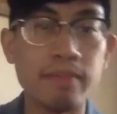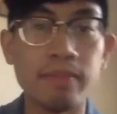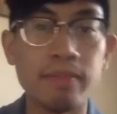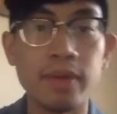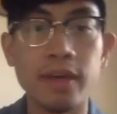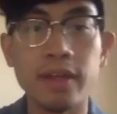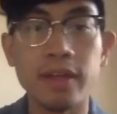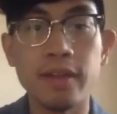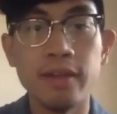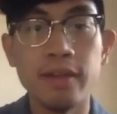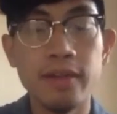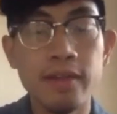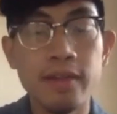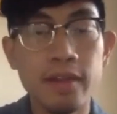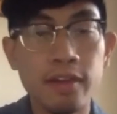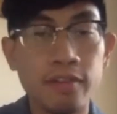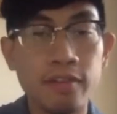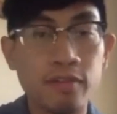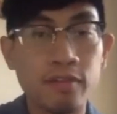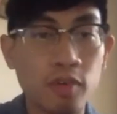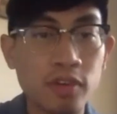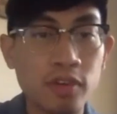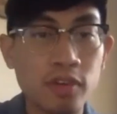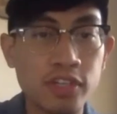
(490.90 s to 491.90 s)
but
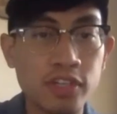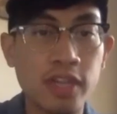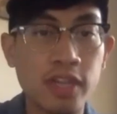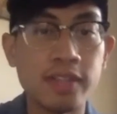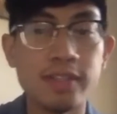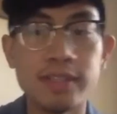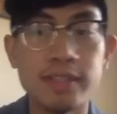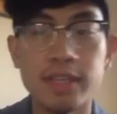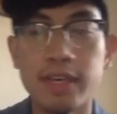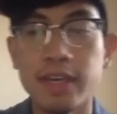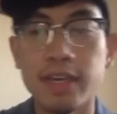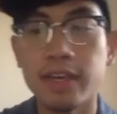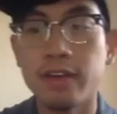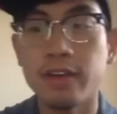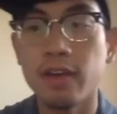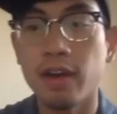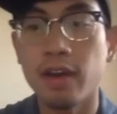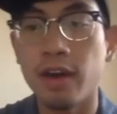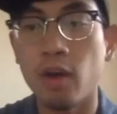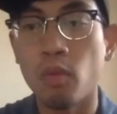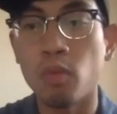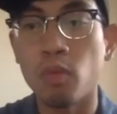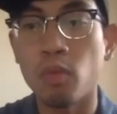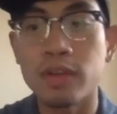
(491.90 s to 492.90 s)
for Gen Z,
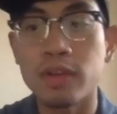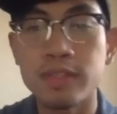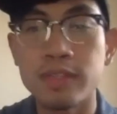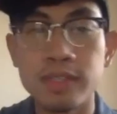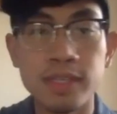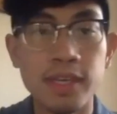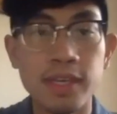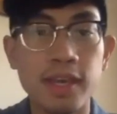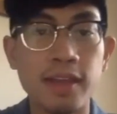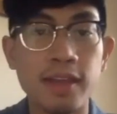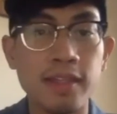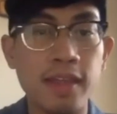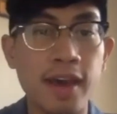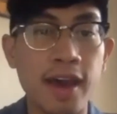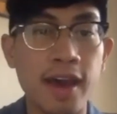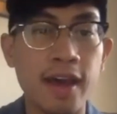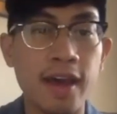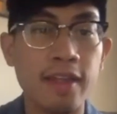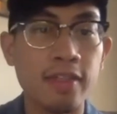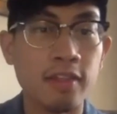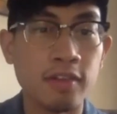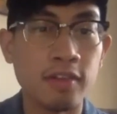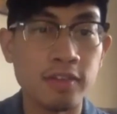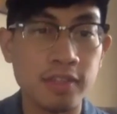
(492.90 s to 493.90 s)
we're seeing
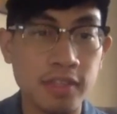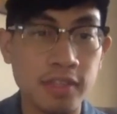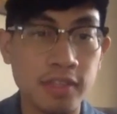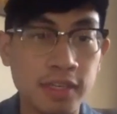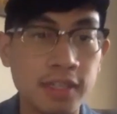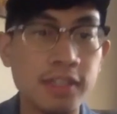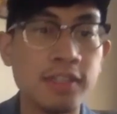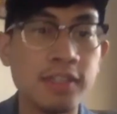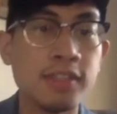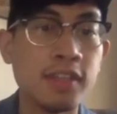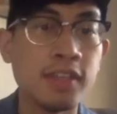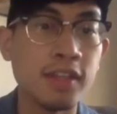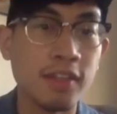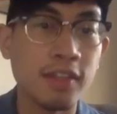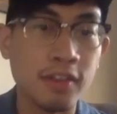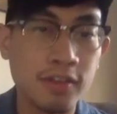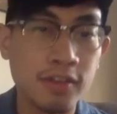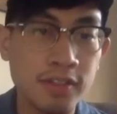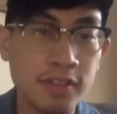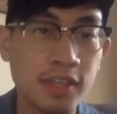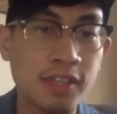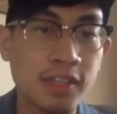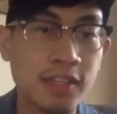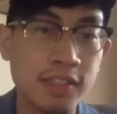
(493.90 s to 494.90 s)
that there's a
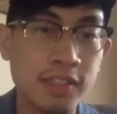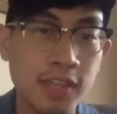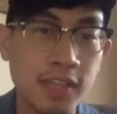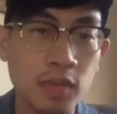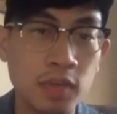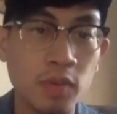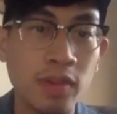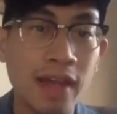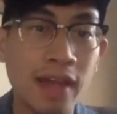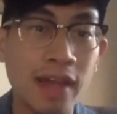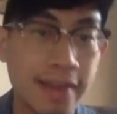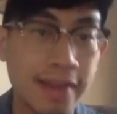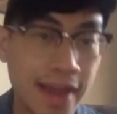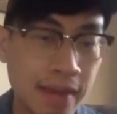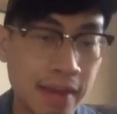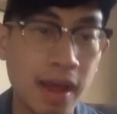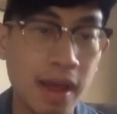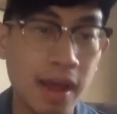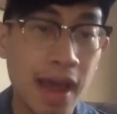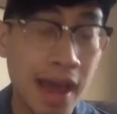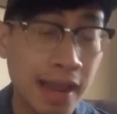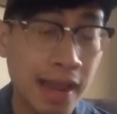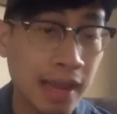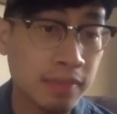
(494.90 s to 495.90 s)
continual
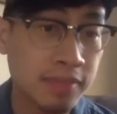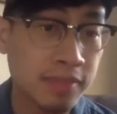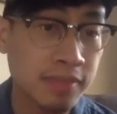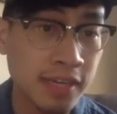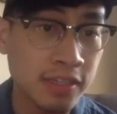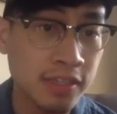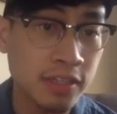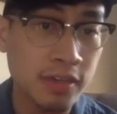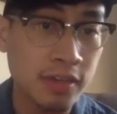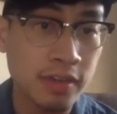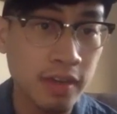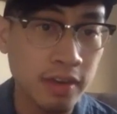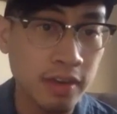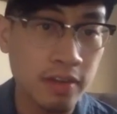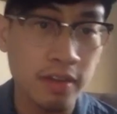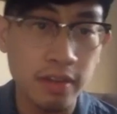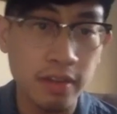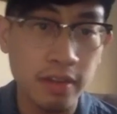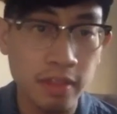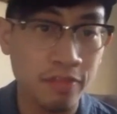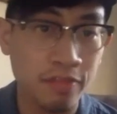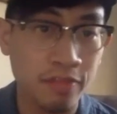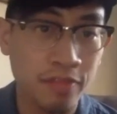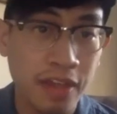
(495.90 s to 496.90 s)
adaptation and
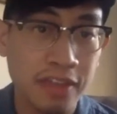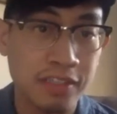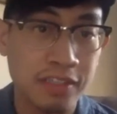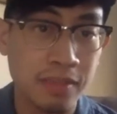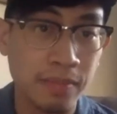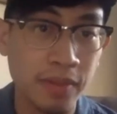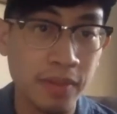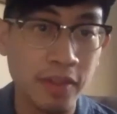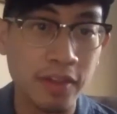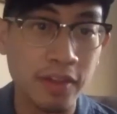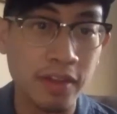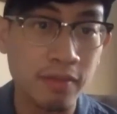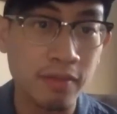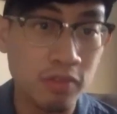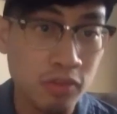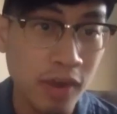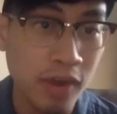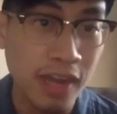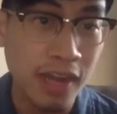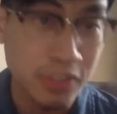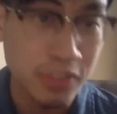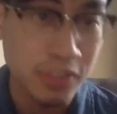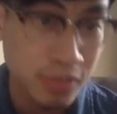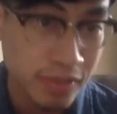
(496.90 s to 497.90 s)
the flexibility of
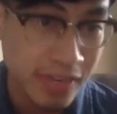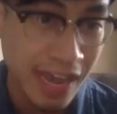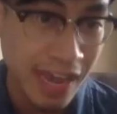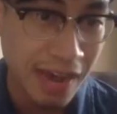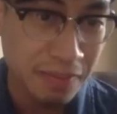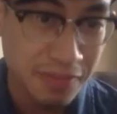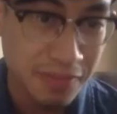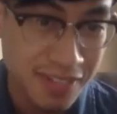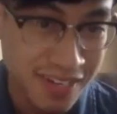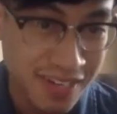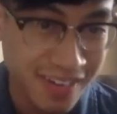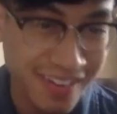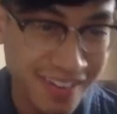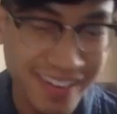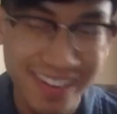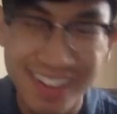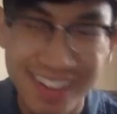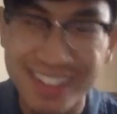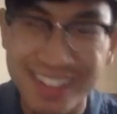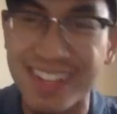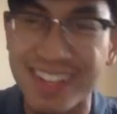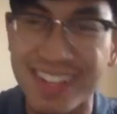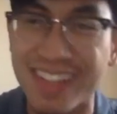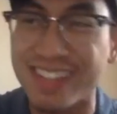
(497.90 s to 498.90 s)
trying to adapt
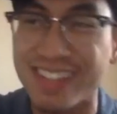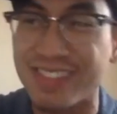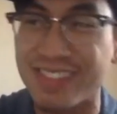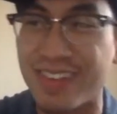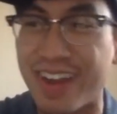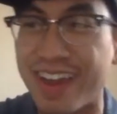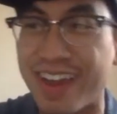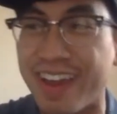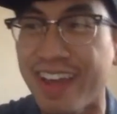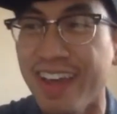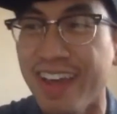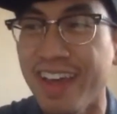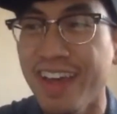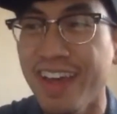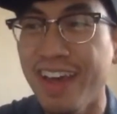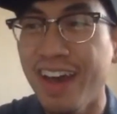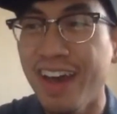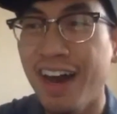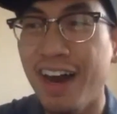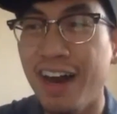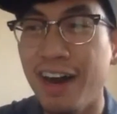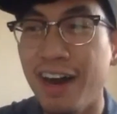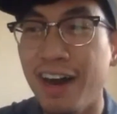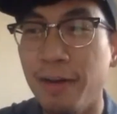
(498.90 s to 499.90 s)
to this, right?
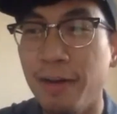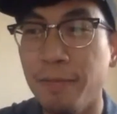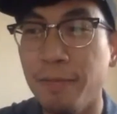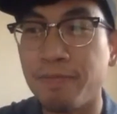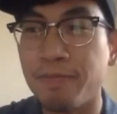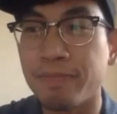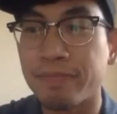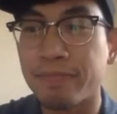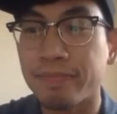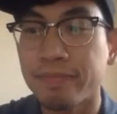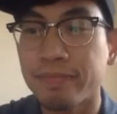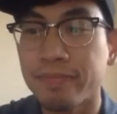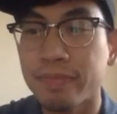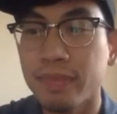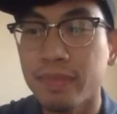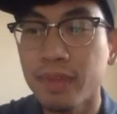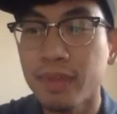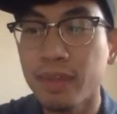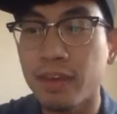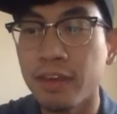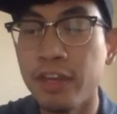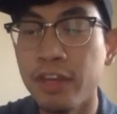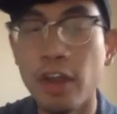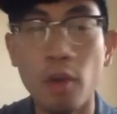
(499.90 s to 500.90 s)

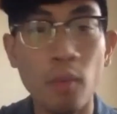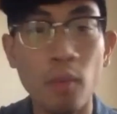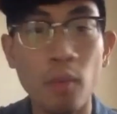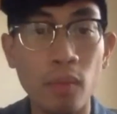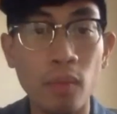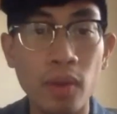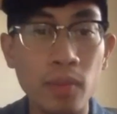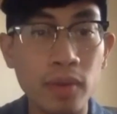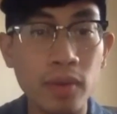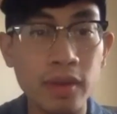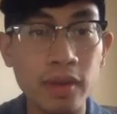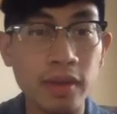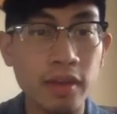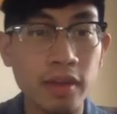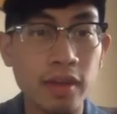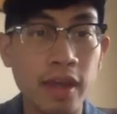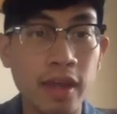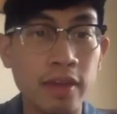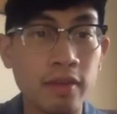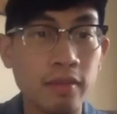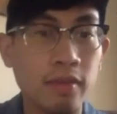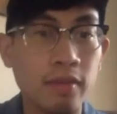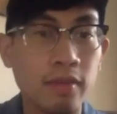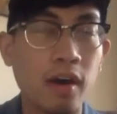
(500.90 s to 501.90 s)
When we were,
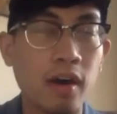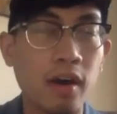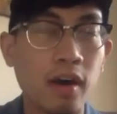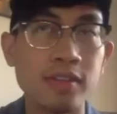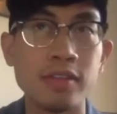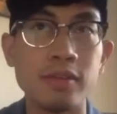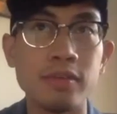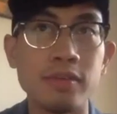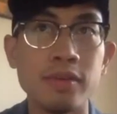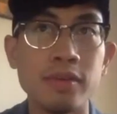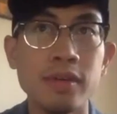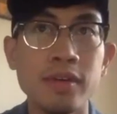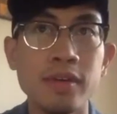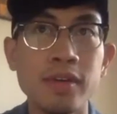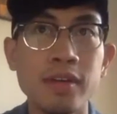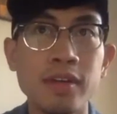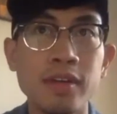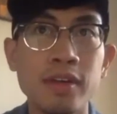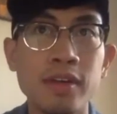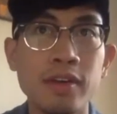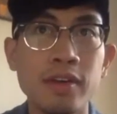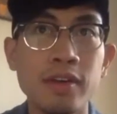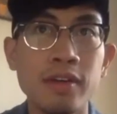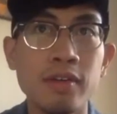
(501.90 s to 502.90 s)
and also
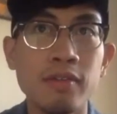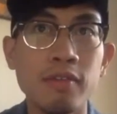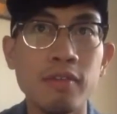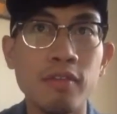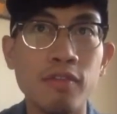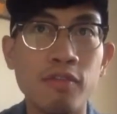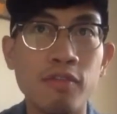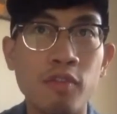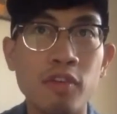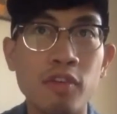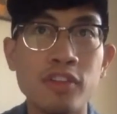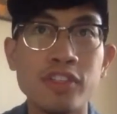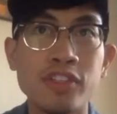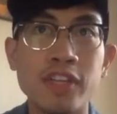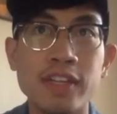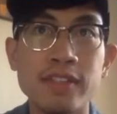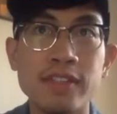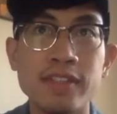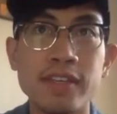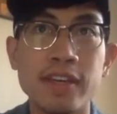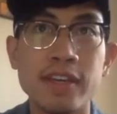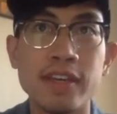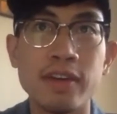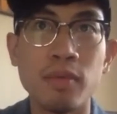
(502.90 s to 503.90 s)
for
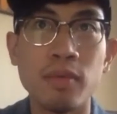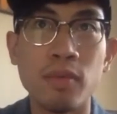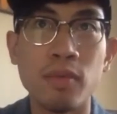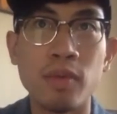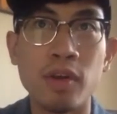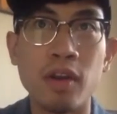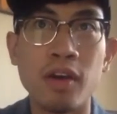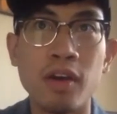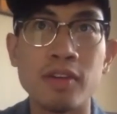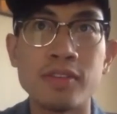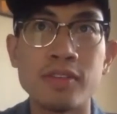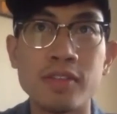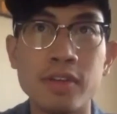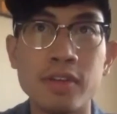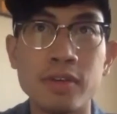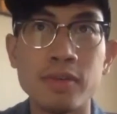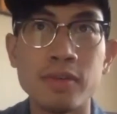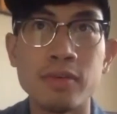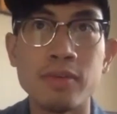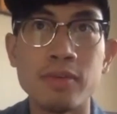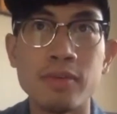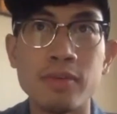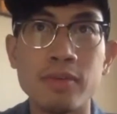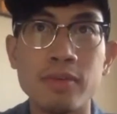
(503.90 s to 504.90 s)
Gen Z, we're also